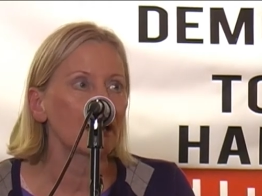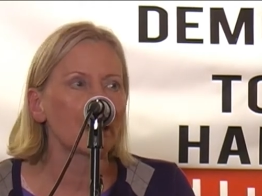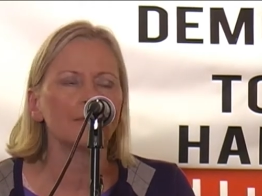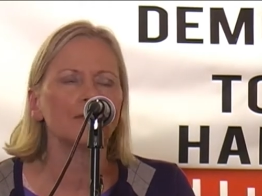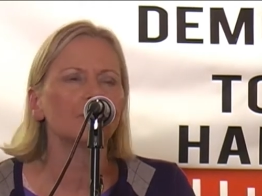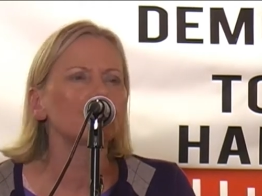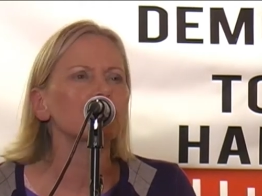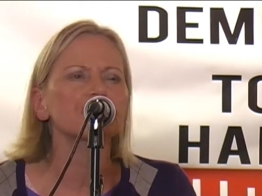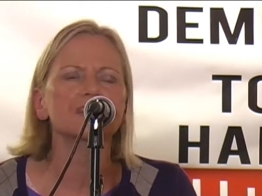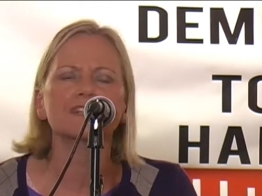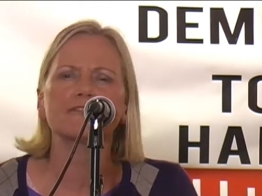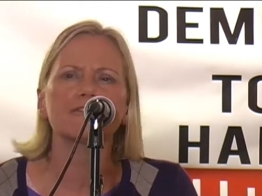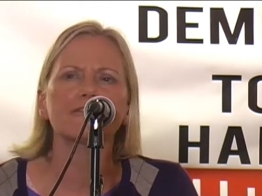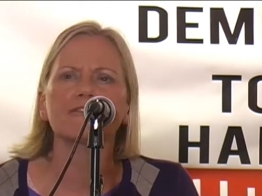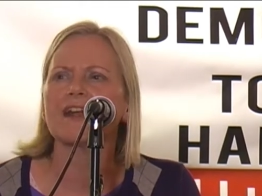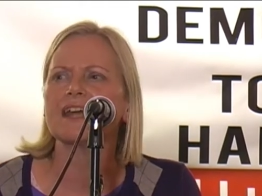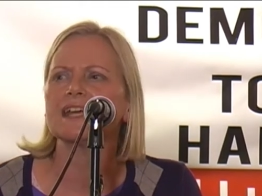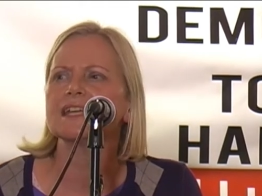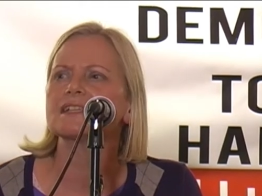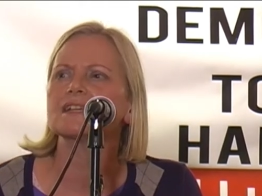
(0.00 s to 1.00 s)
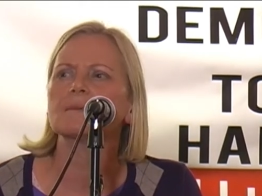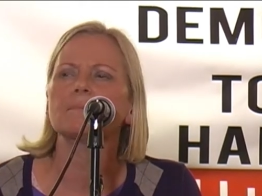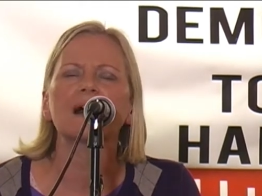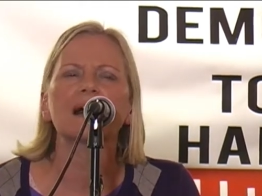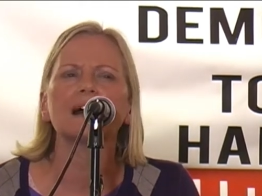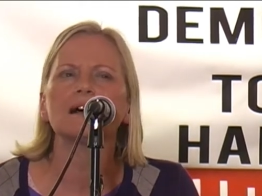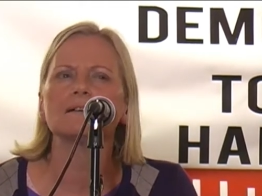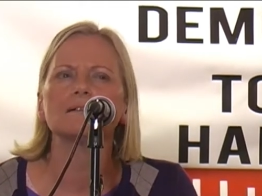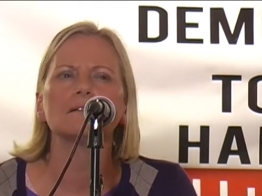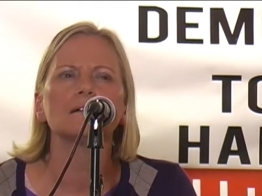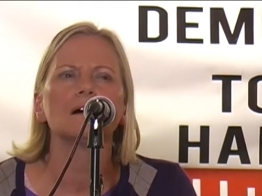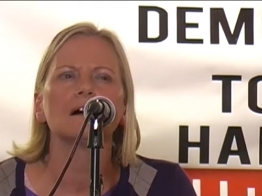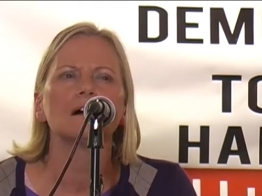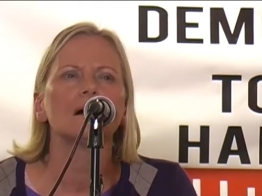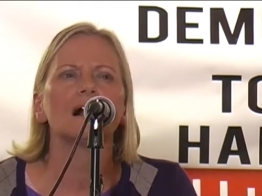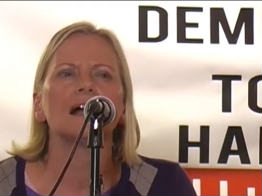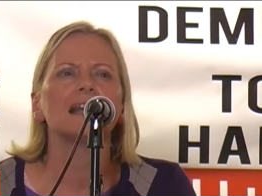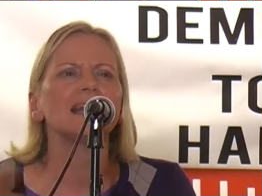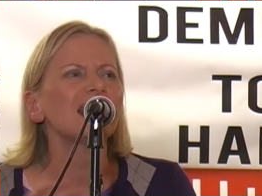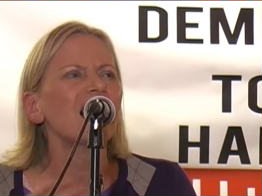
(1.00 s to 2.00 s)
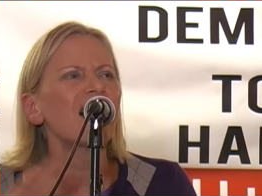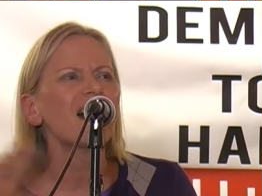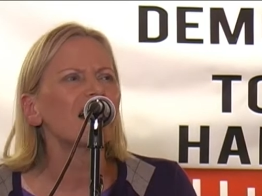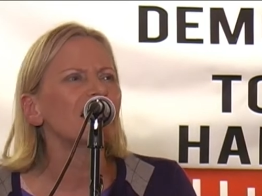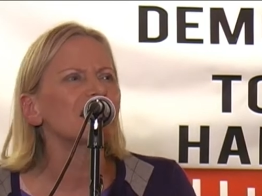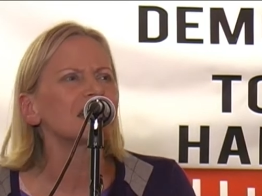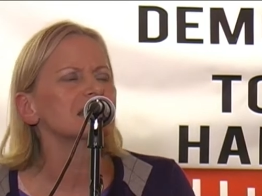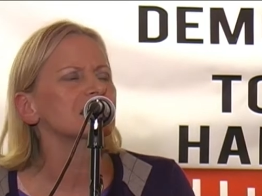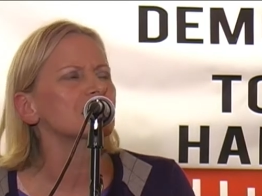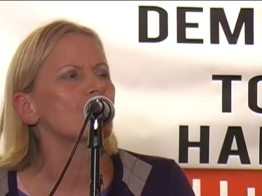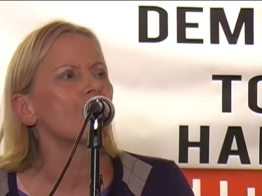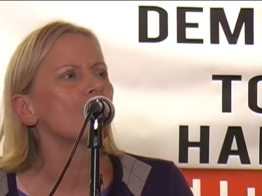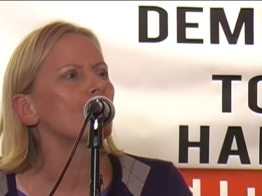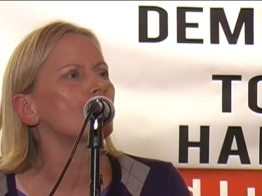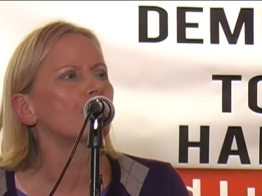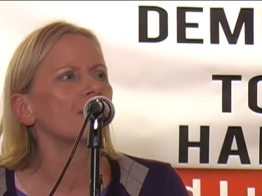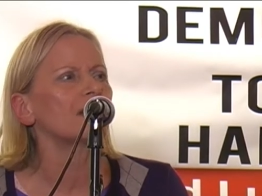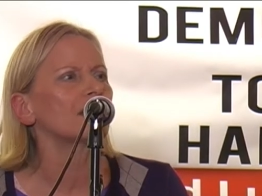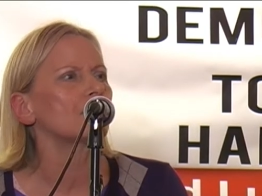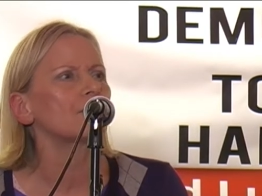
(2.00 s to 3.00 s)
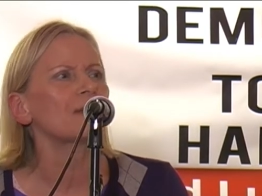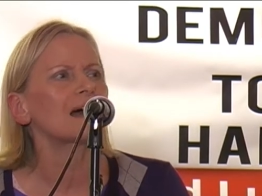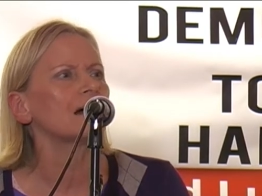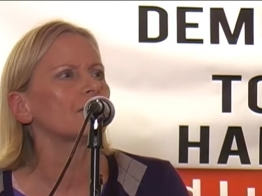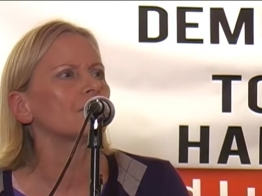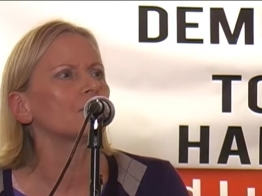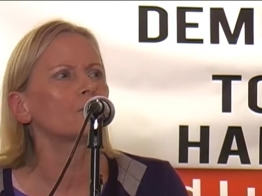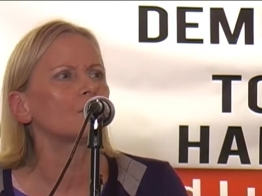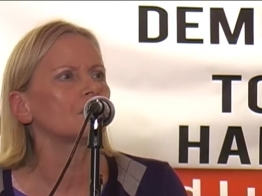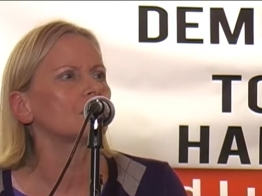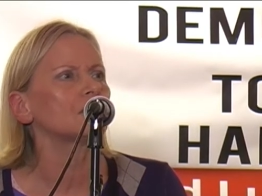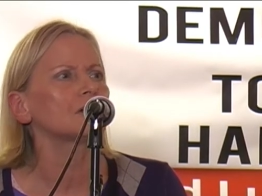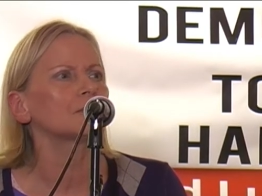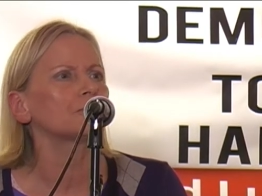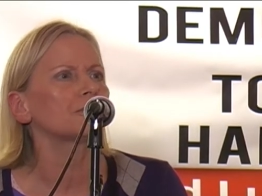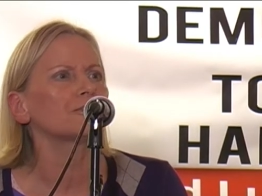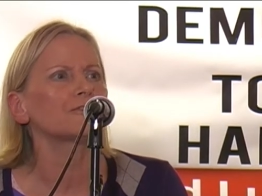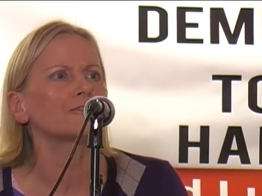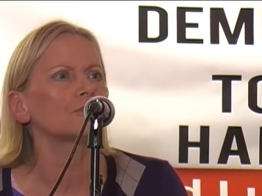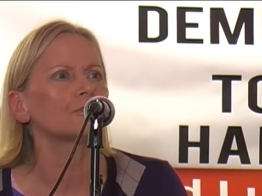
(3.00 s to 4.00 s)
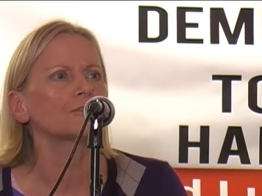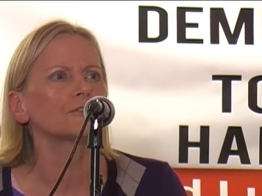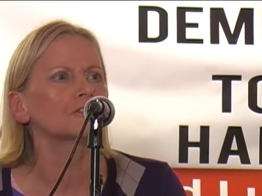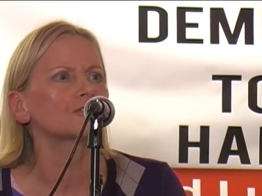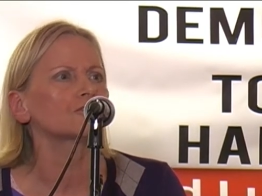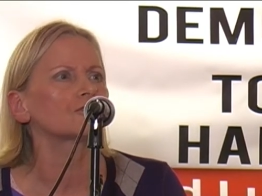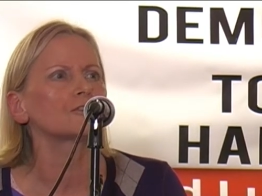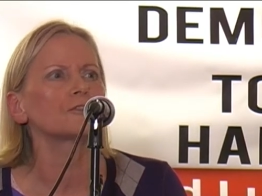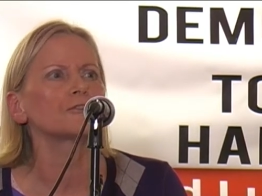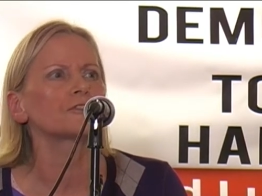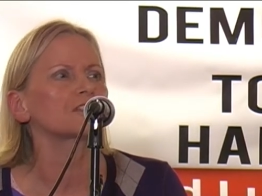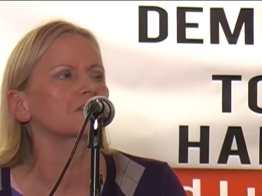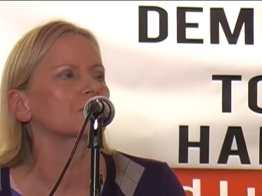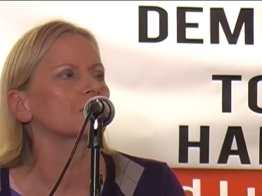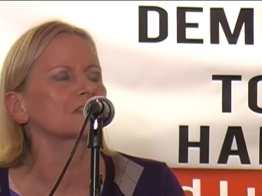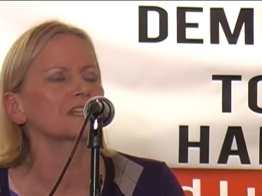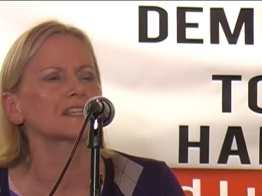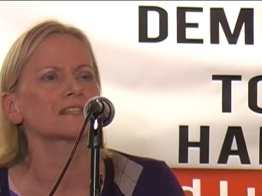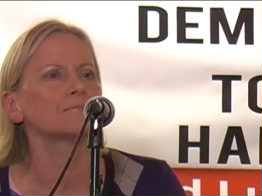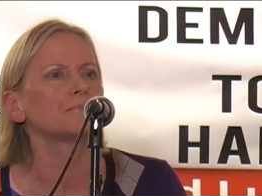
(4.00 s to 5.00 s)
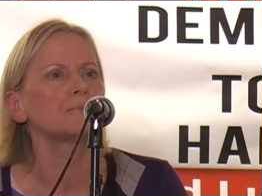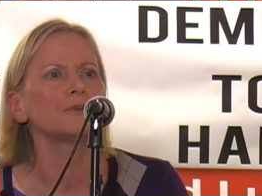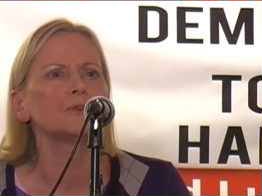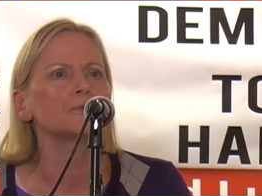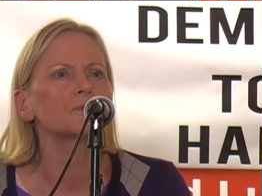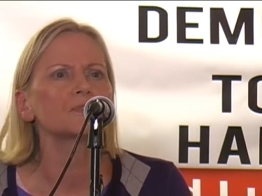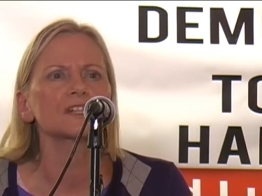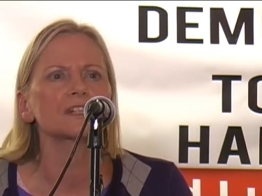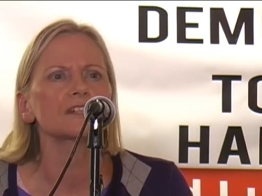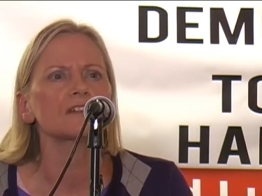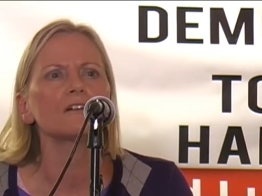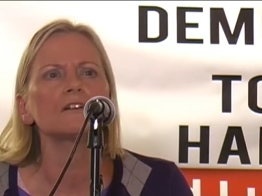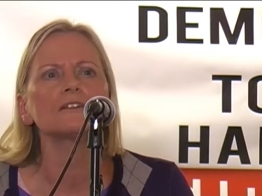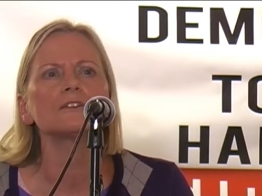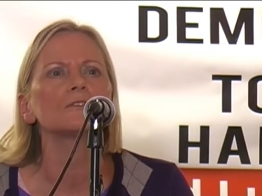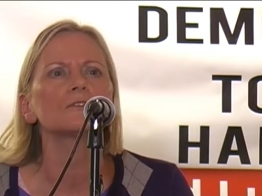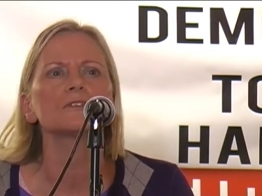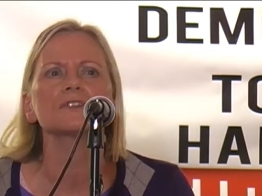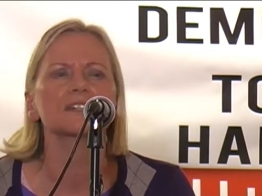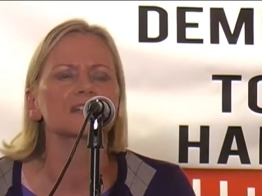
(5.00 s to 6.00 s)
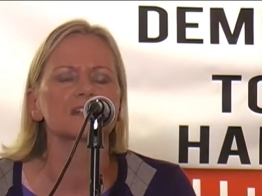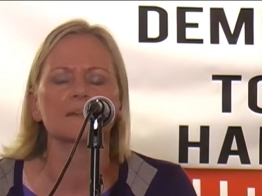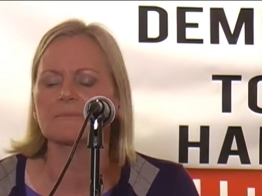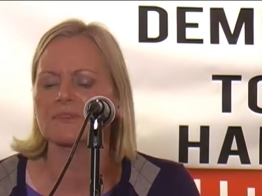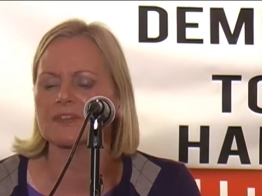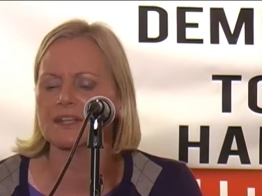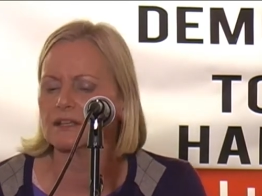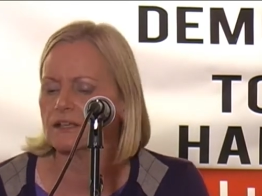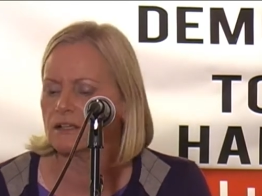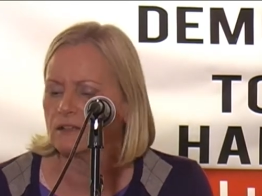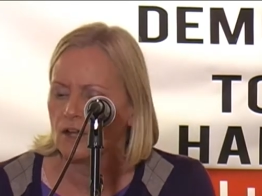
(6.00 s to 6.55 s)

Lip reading: I mean, what's the phrase about a lie is halfway around the world before the truth has got its boots on, or something,